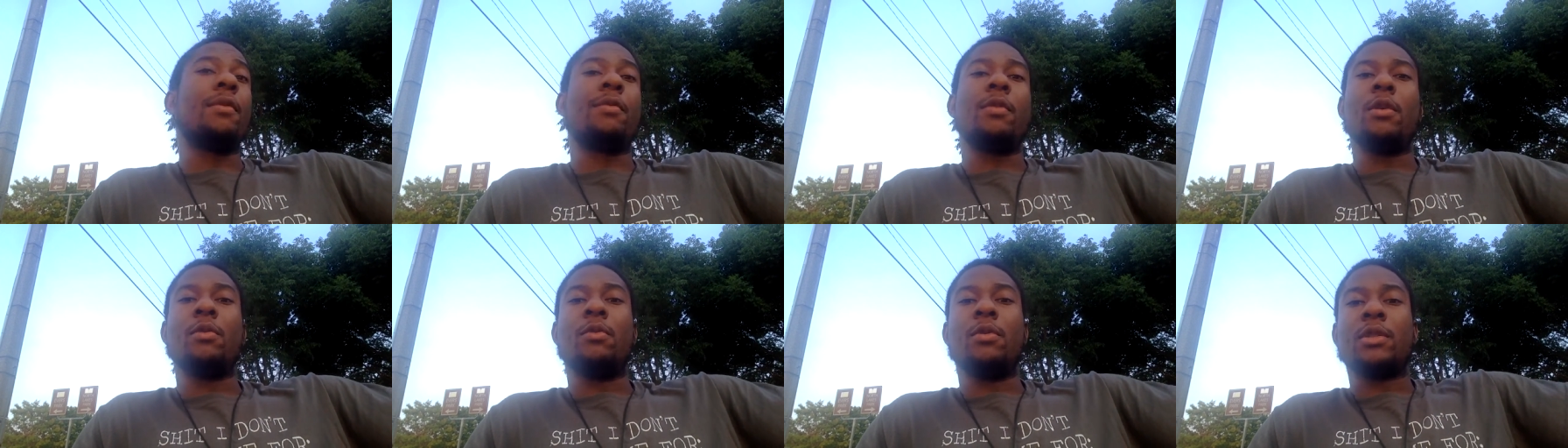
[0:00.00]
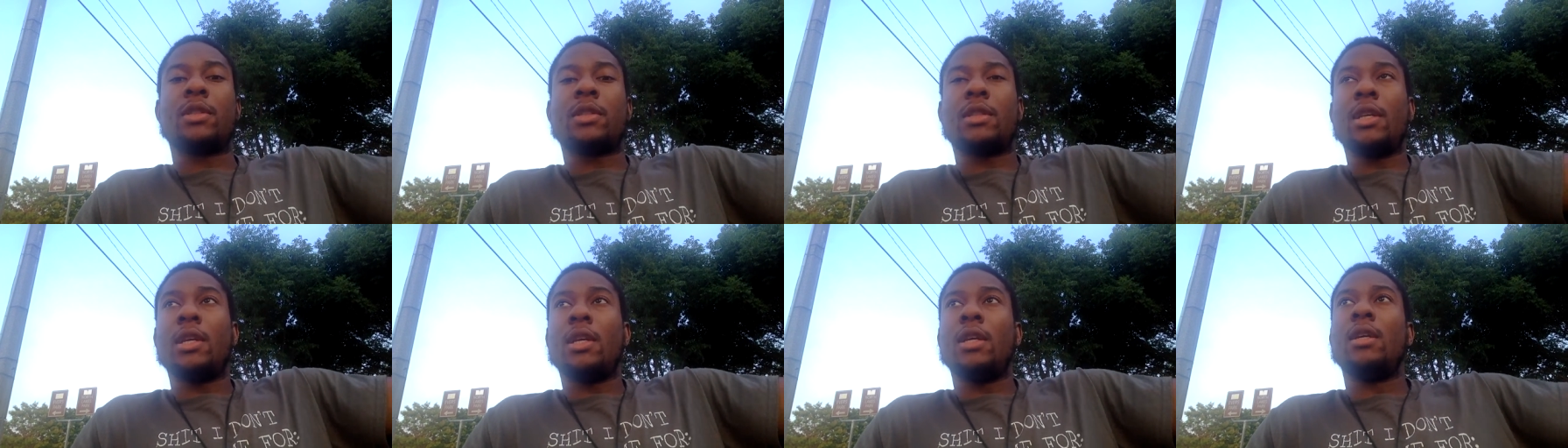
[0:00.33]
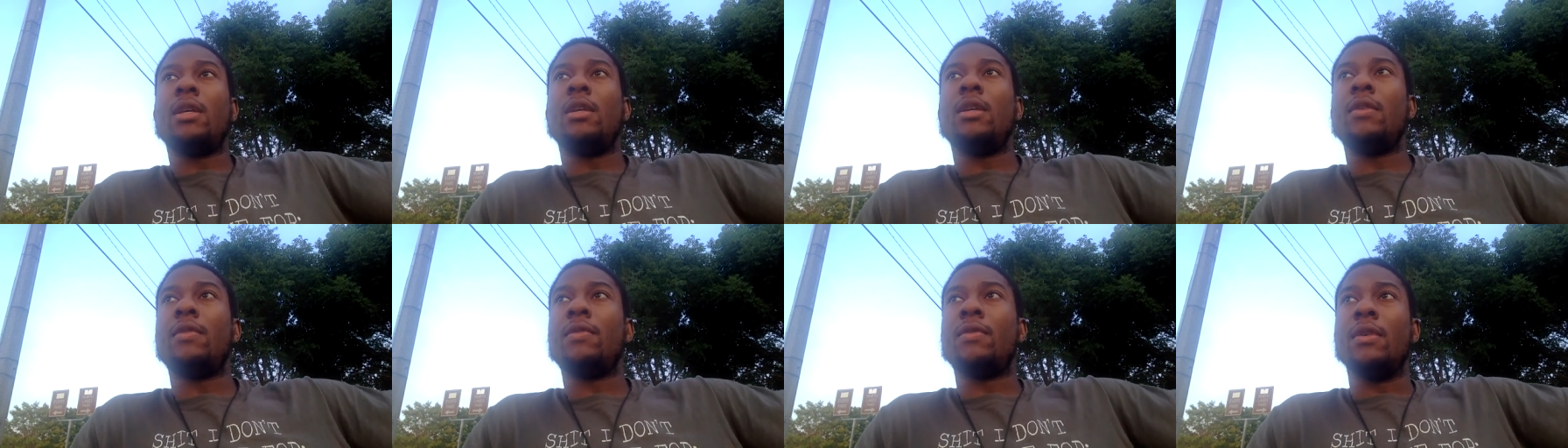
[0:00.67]
we
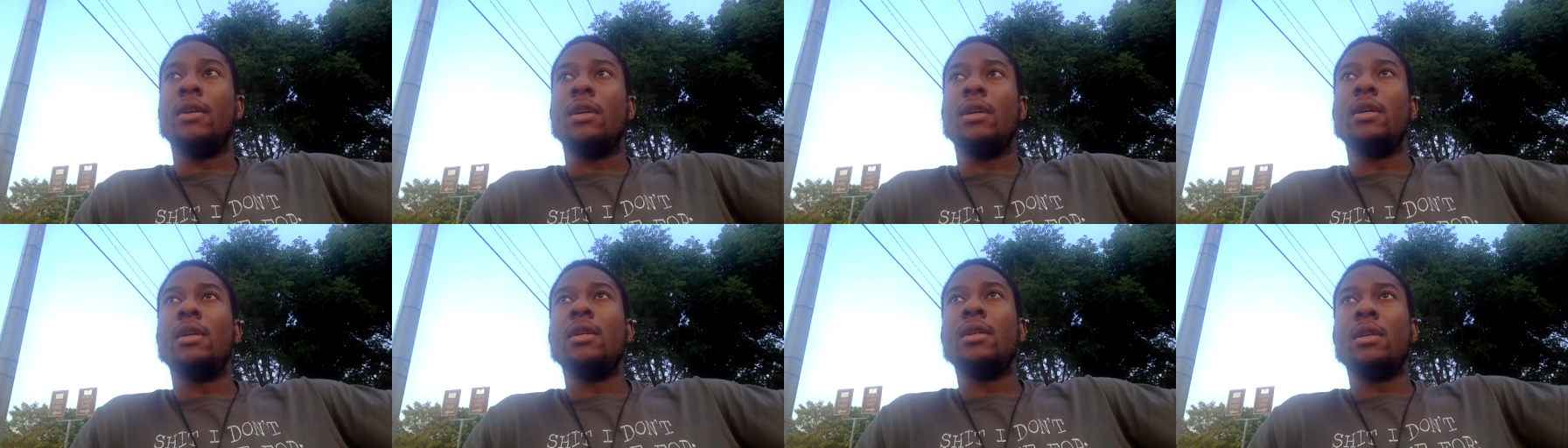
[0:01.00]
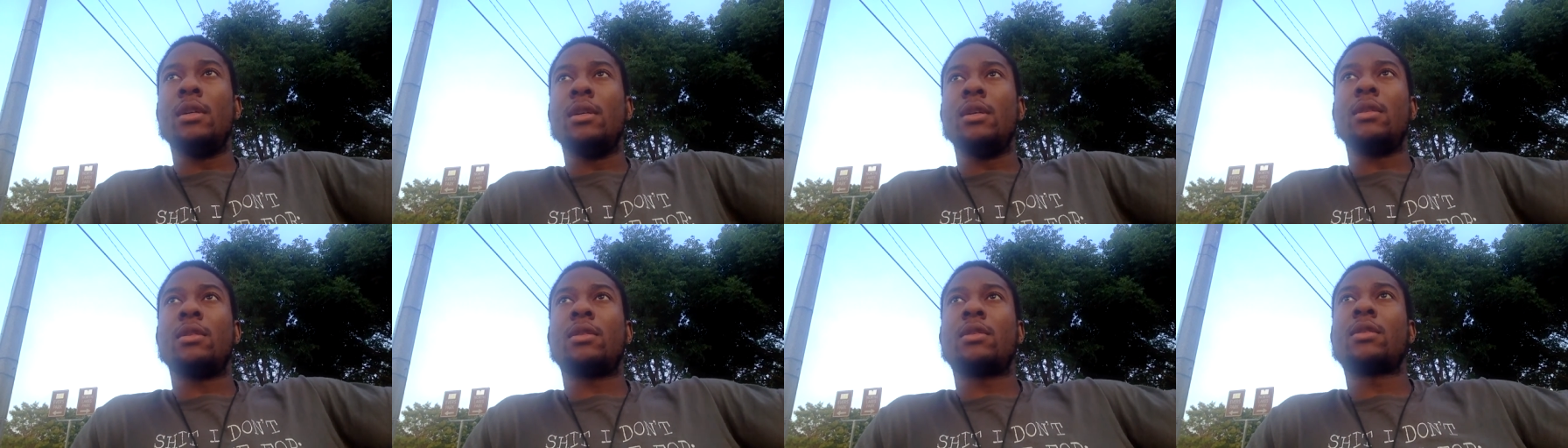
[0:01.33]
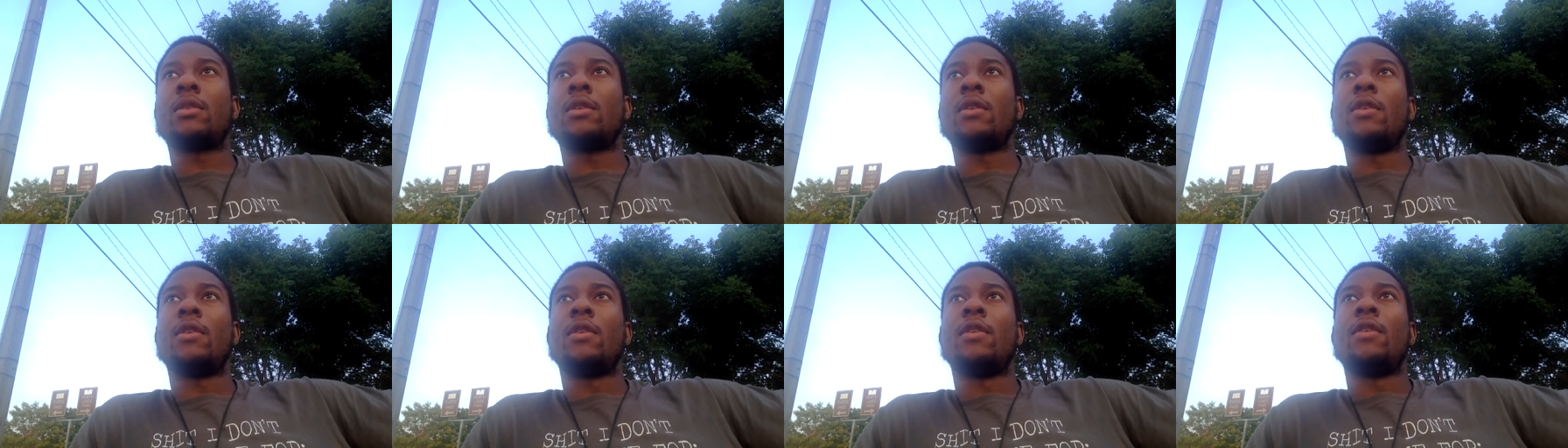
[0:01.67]
receive goods
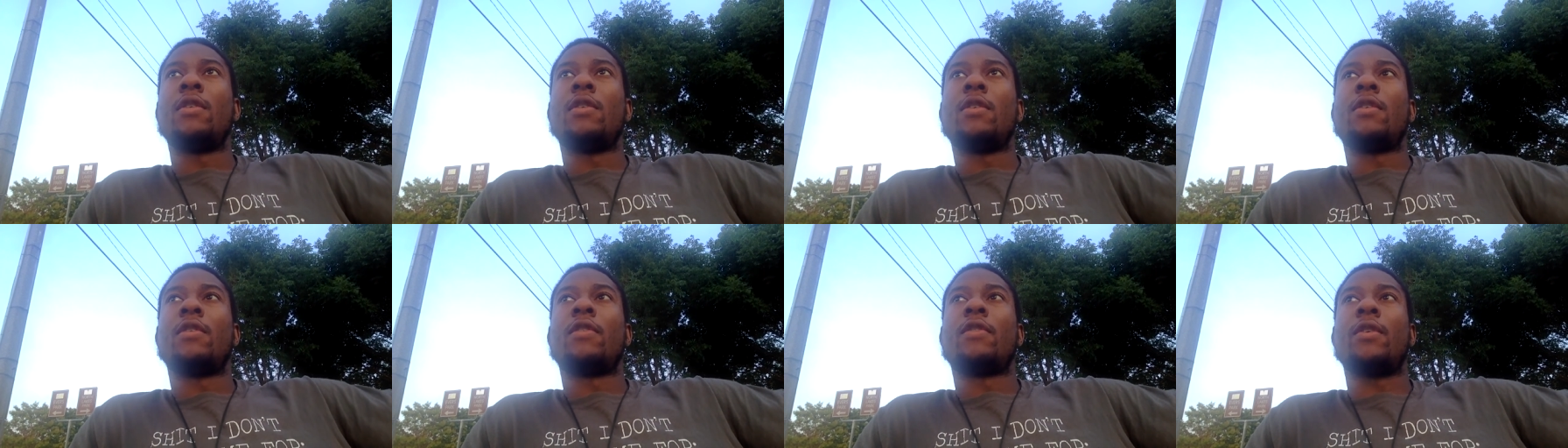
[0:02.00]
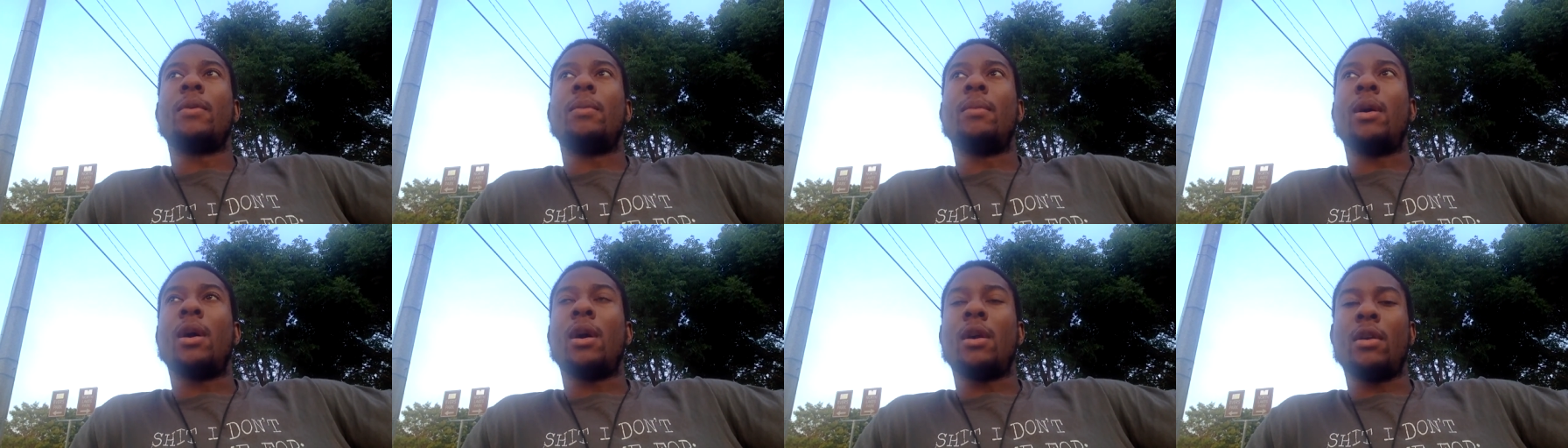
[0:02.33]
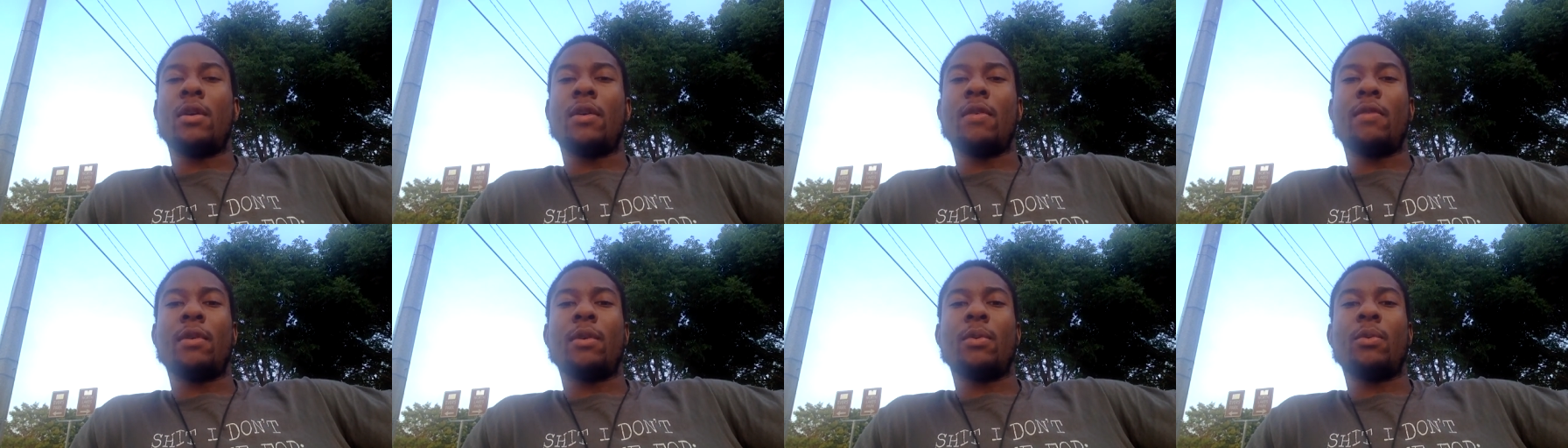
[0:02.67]
from all
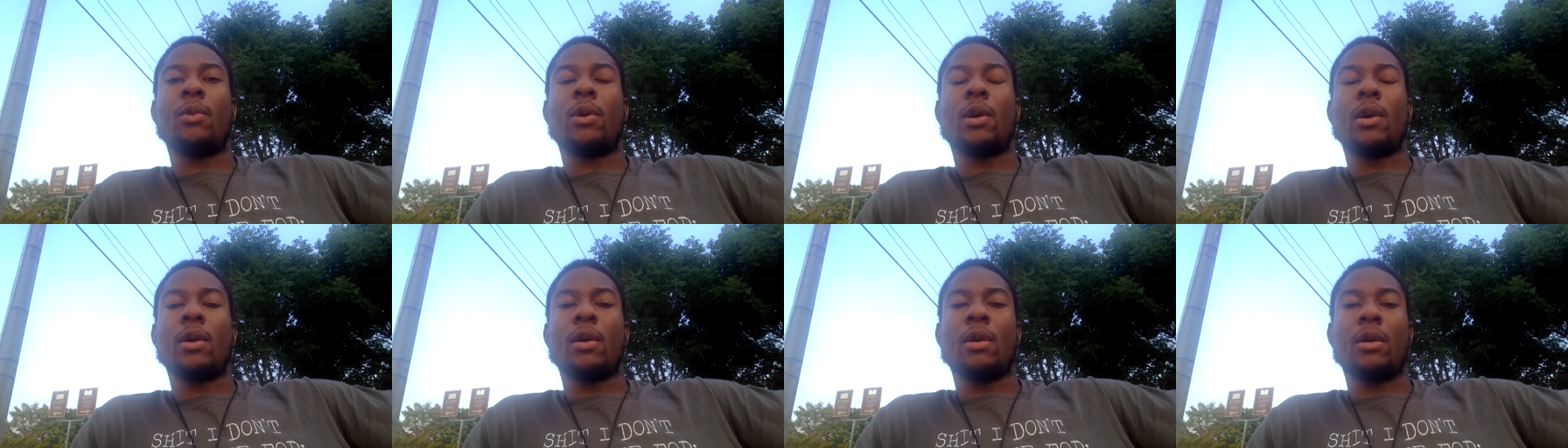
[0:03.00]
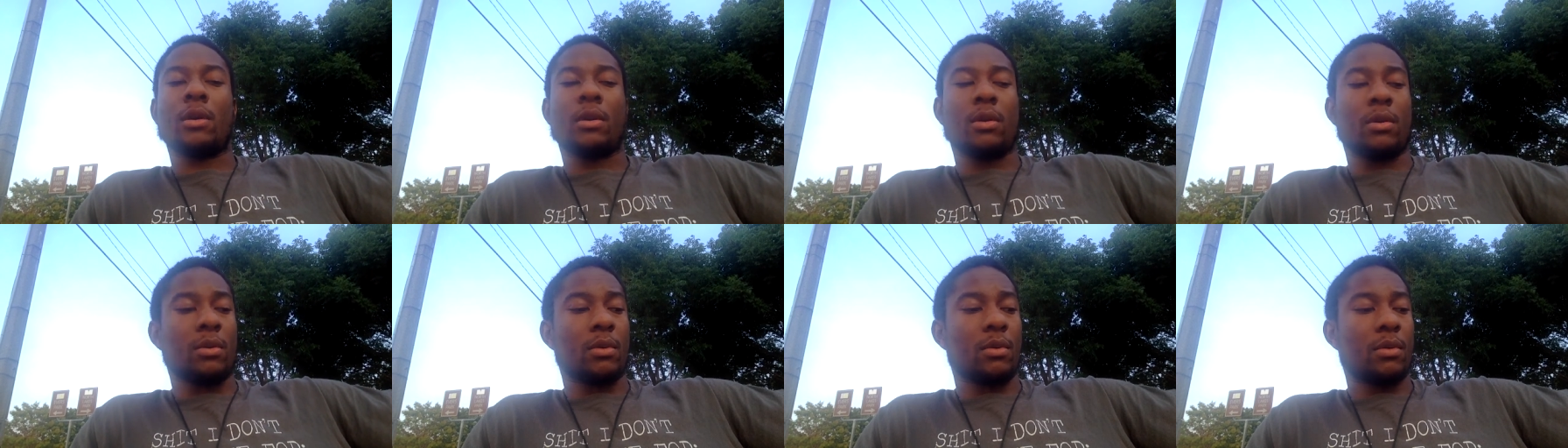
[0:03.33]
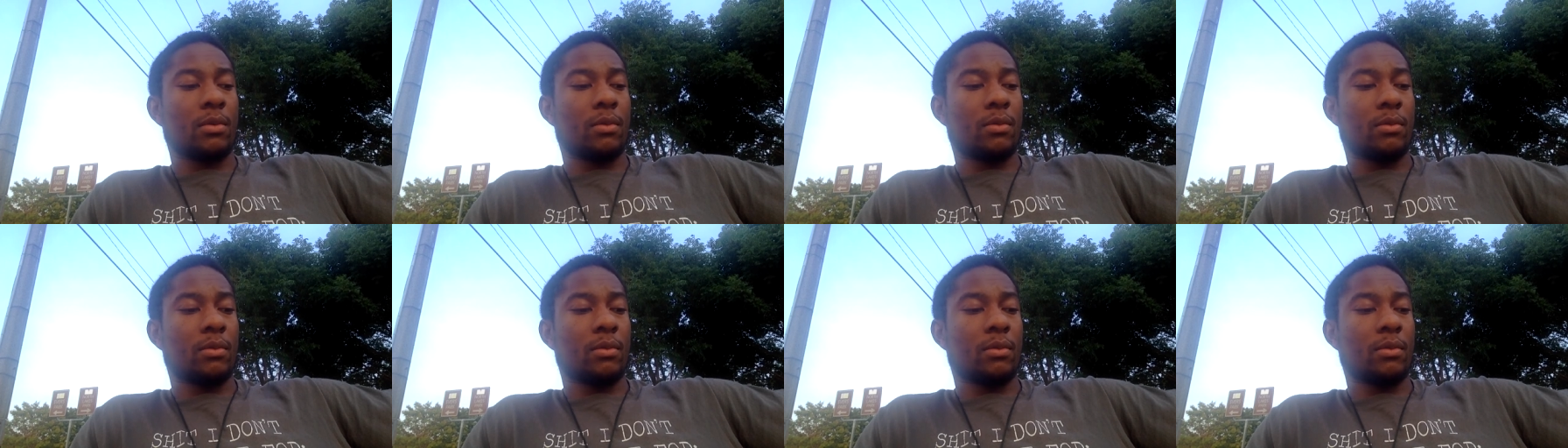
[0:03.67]
over the world.